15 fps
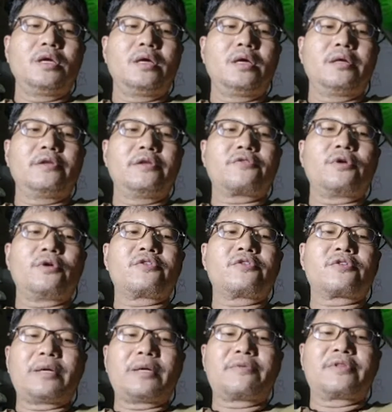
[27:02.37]
this also
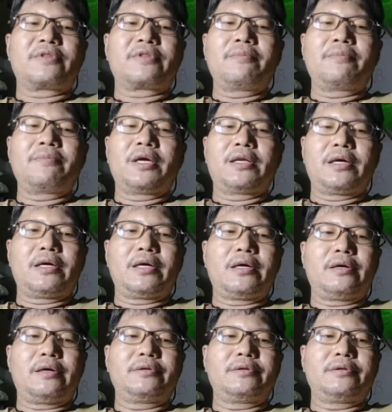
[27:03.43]
sometimes done by the